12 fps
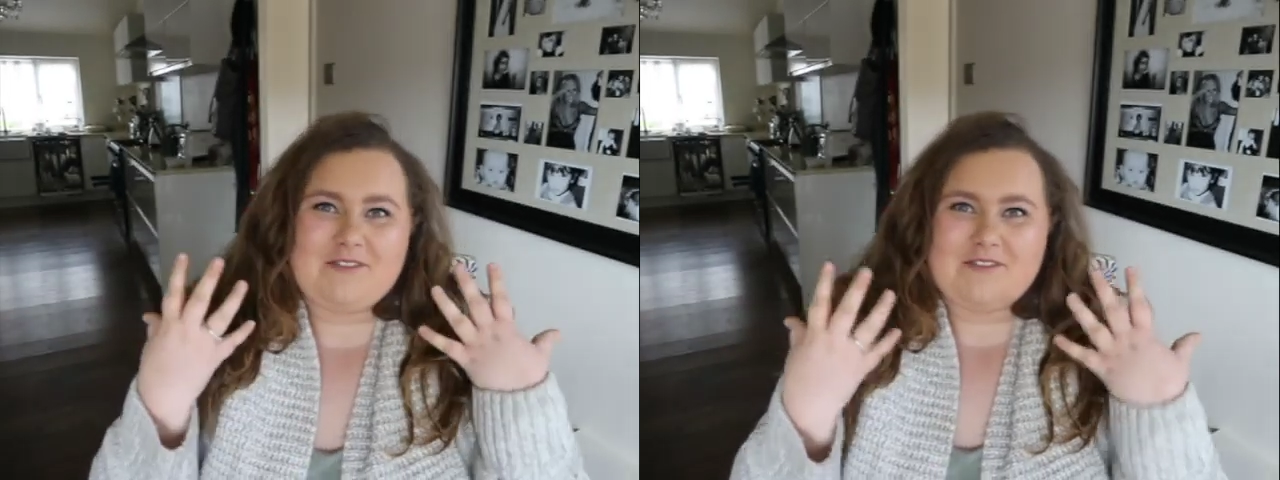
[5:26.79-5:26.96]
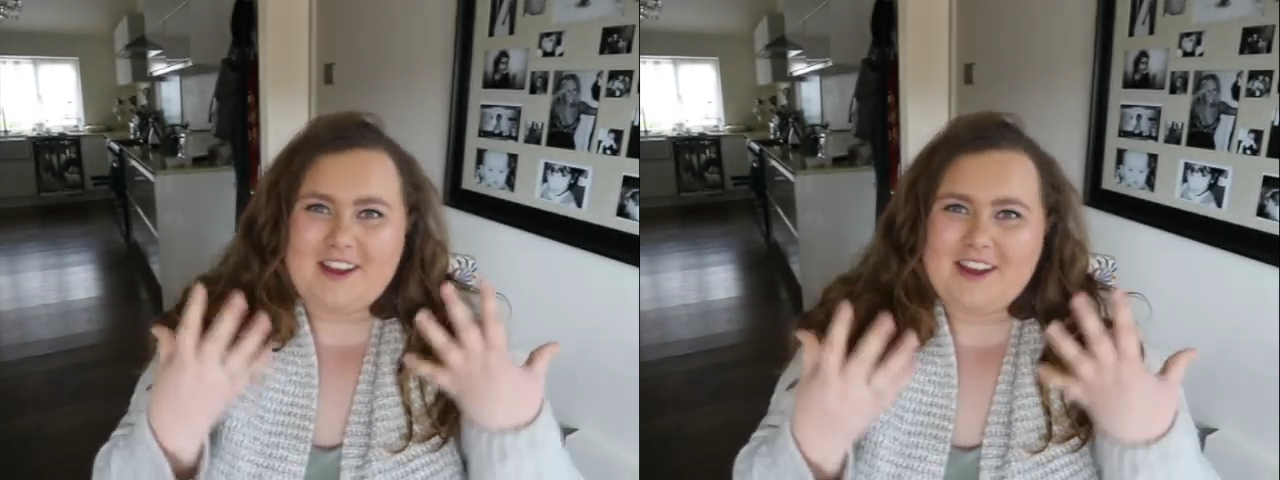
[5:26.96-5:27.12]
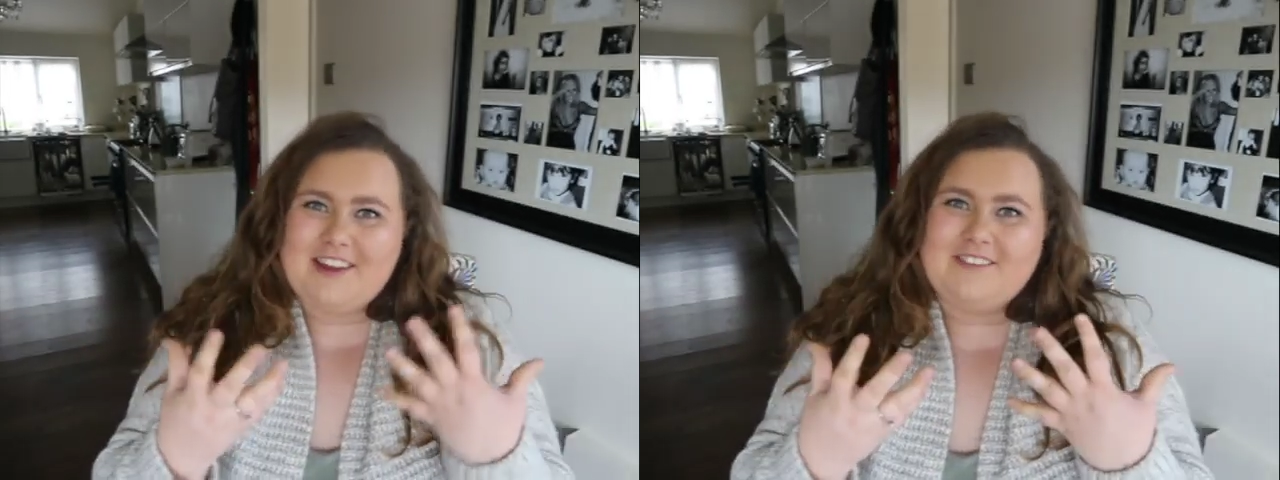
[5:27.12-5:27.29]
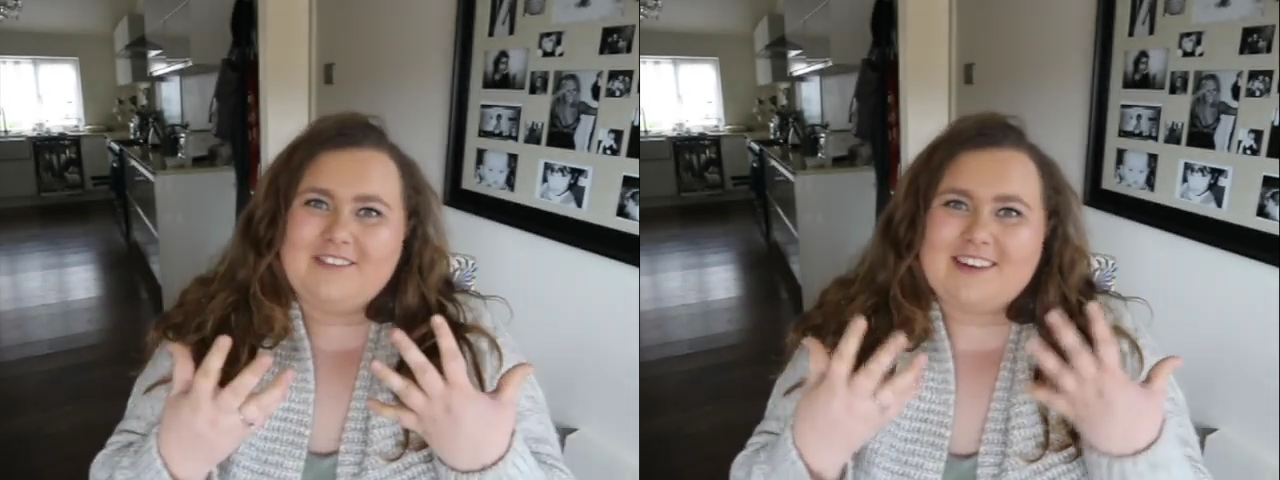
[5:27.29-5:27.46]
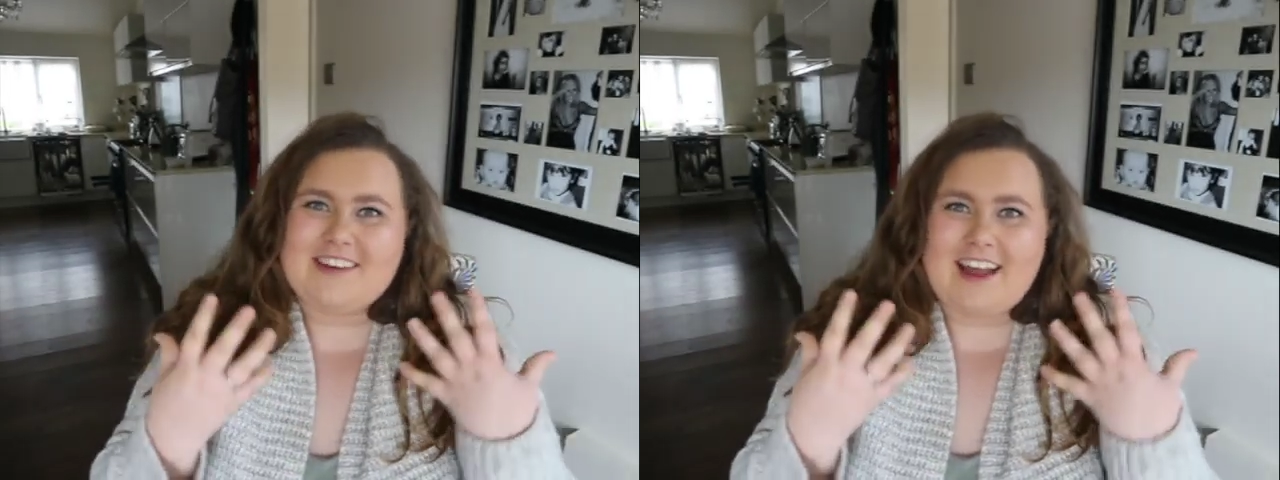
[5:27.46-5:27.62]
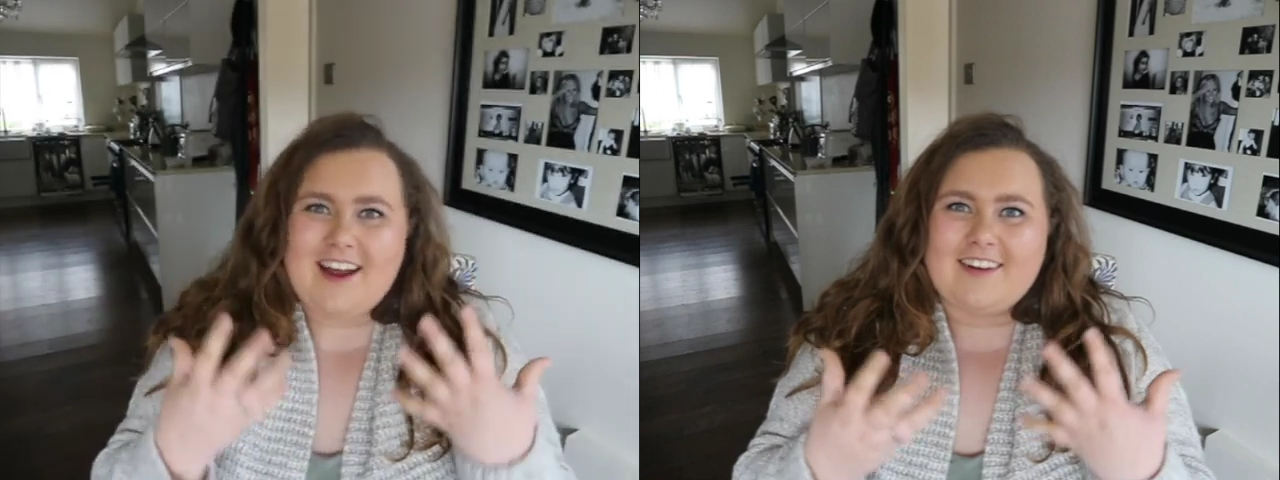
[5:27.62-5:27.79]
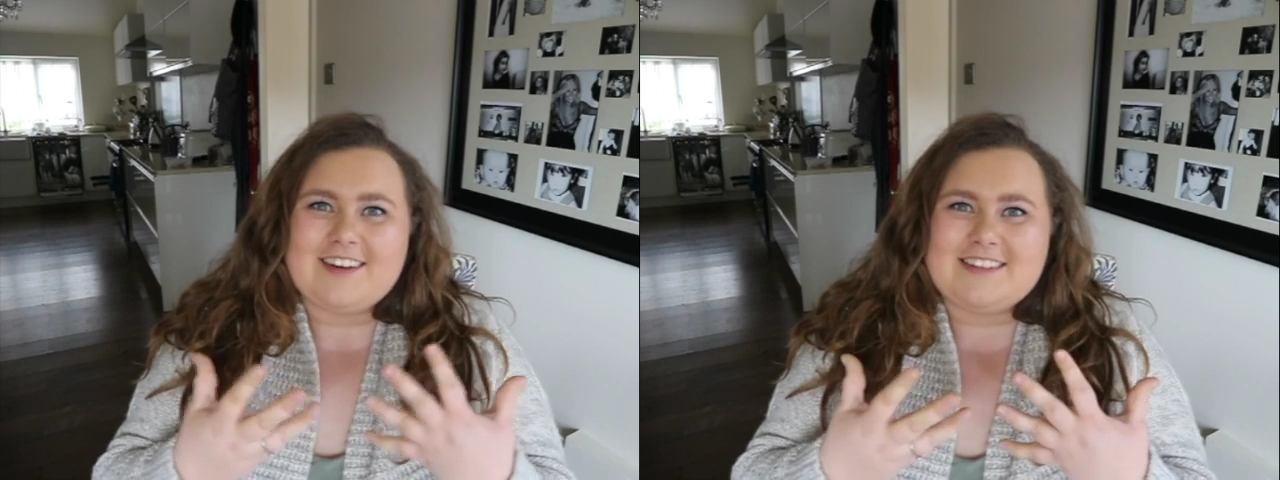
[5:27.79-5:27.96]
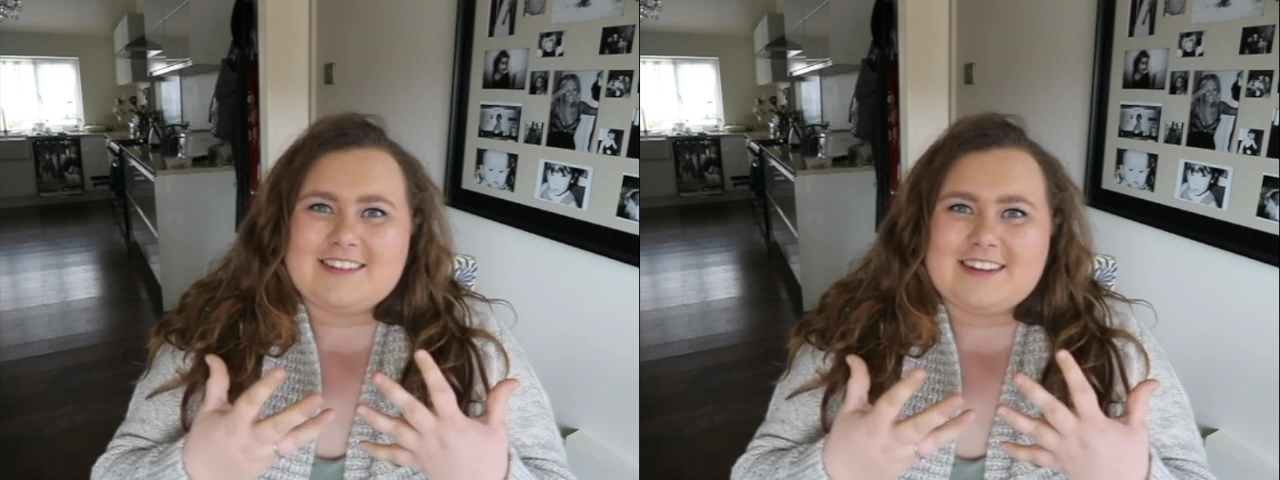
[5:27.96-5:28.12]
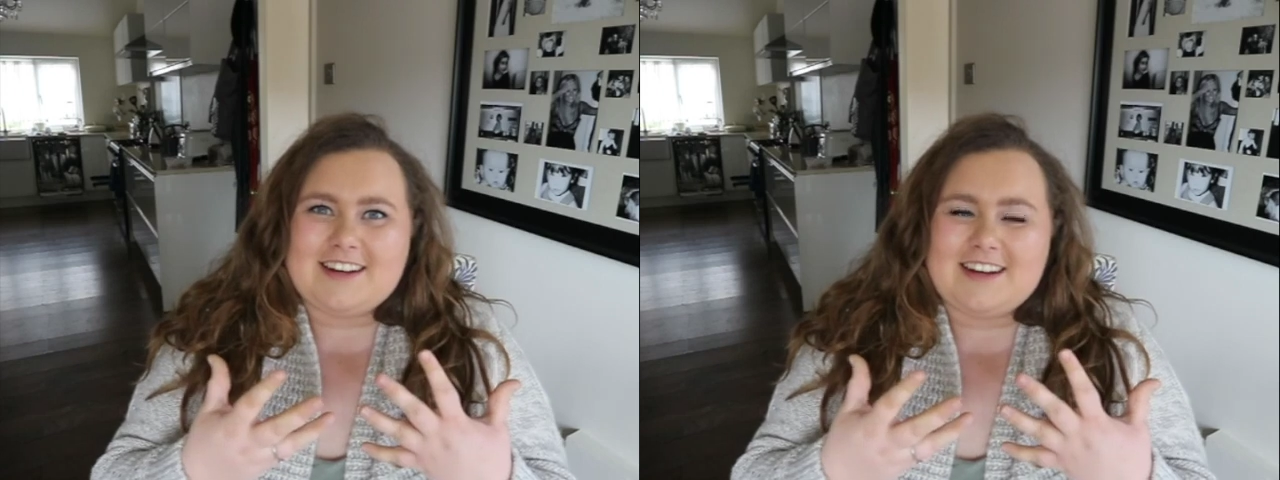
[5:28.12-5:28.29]
favourite
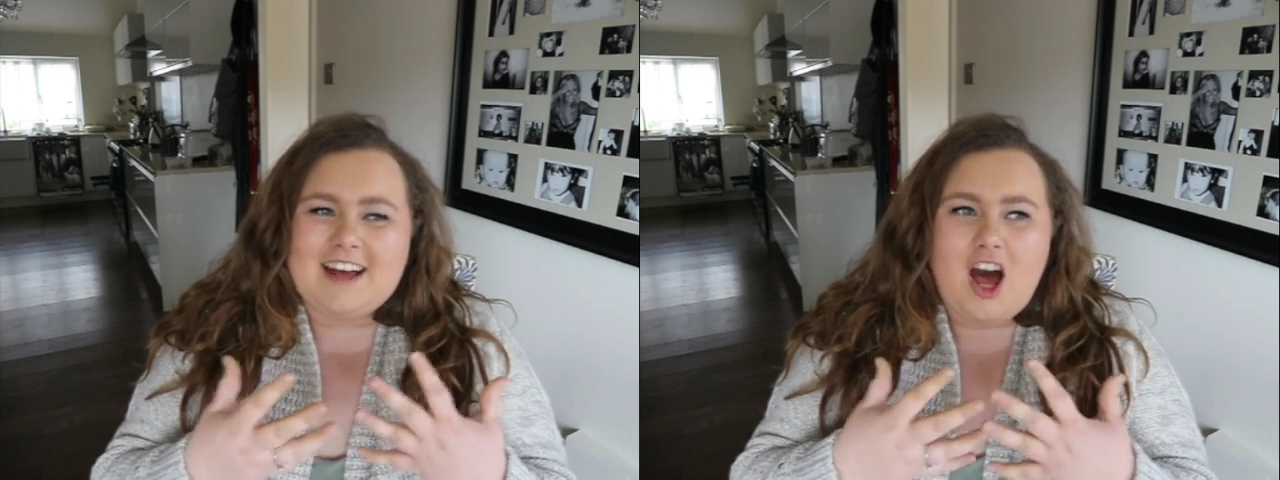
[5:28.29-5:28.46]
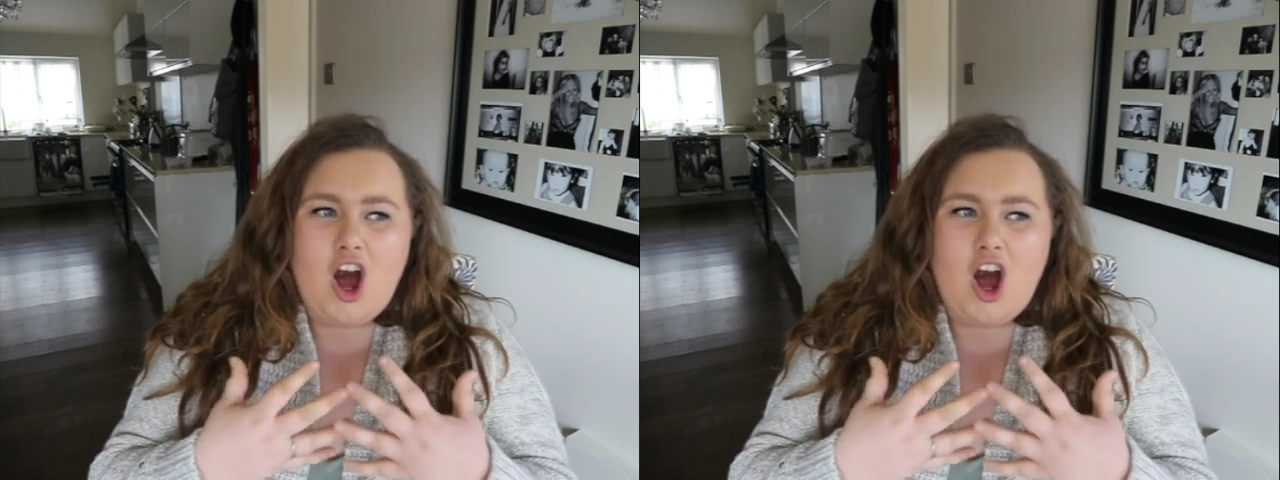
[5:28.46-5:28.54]
character.